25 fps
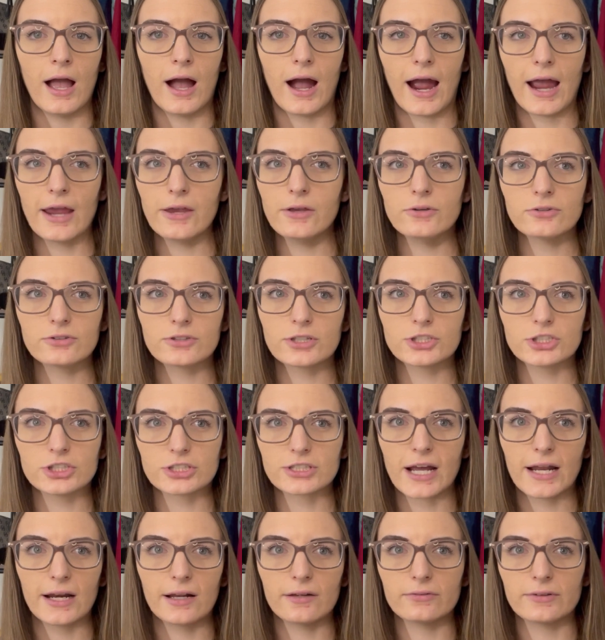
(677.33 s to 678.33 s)
I used to
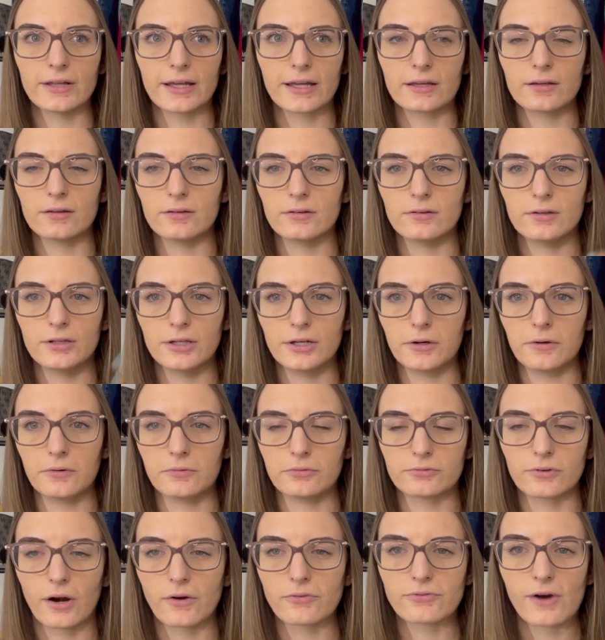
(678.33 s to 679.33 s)
just kind
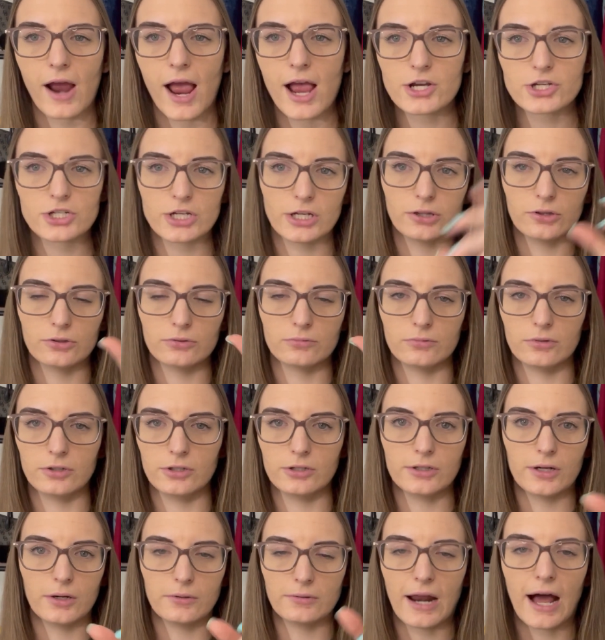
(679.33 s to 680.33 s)
of refresh and,
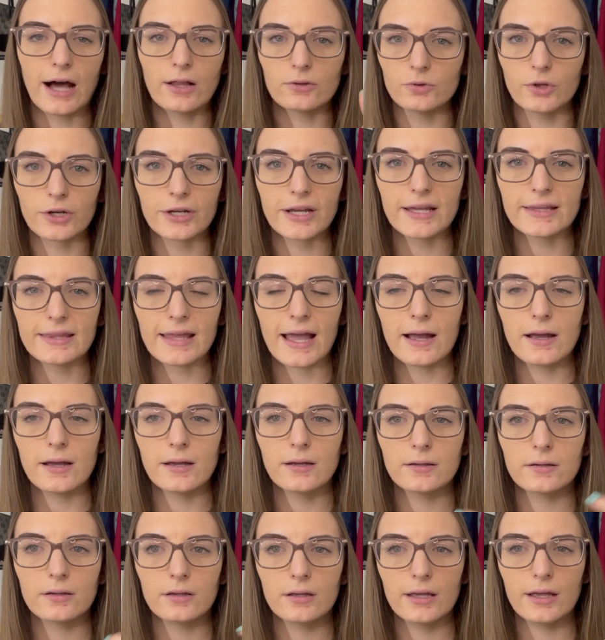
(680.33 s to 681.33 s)
not look at
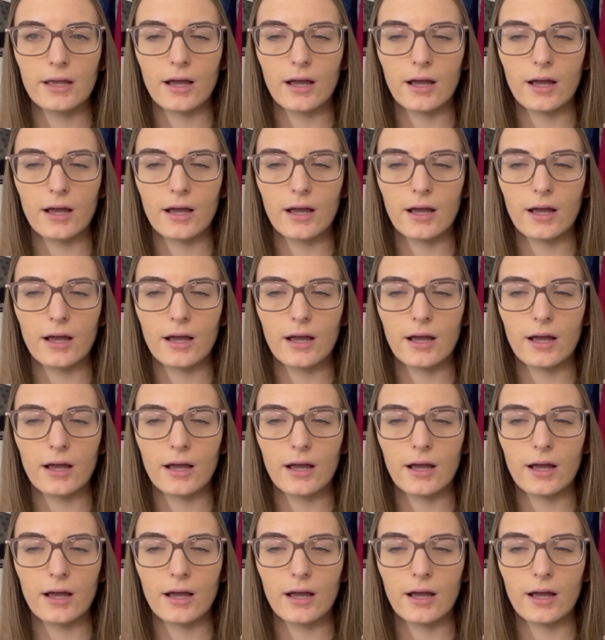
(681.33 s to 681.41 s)
that